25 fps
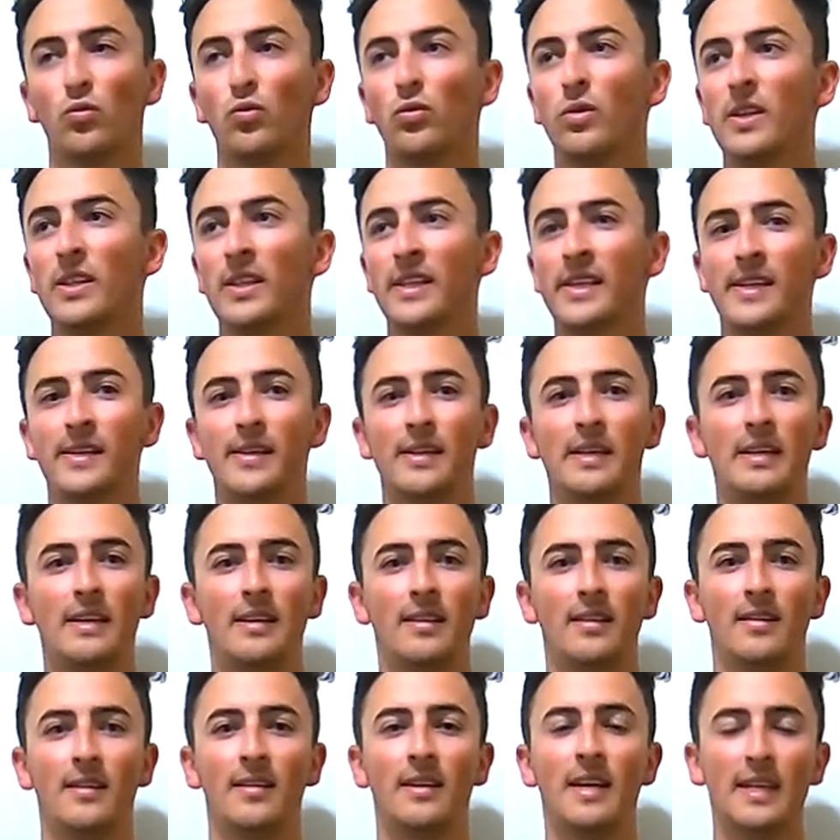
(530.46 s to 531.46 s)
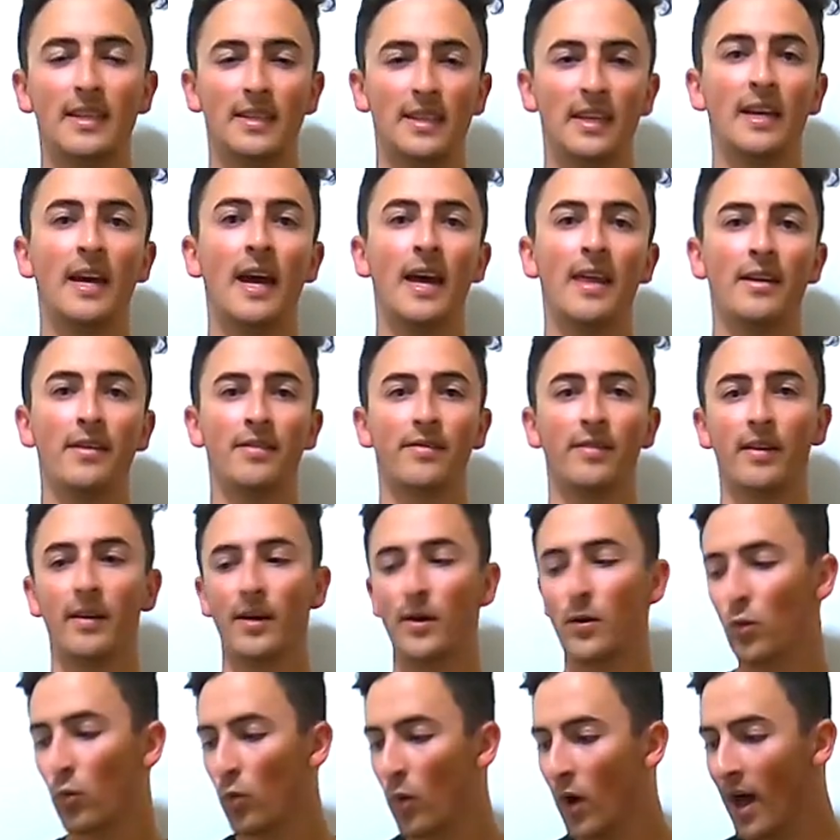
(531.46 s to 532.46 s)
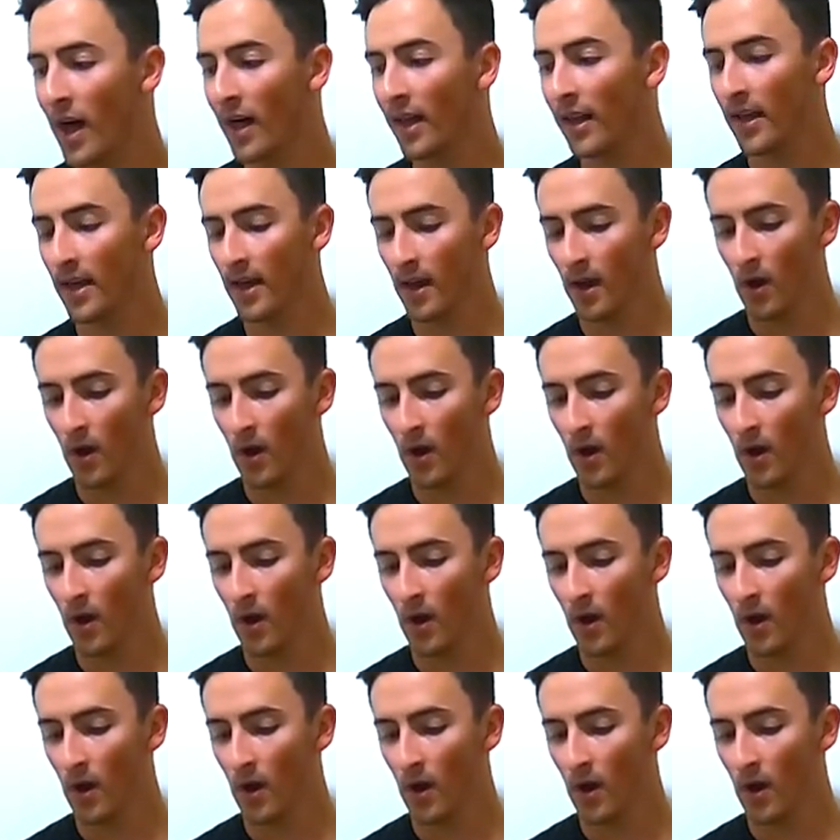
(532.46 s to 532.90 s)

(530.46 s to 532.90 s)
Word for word: really knit together very well.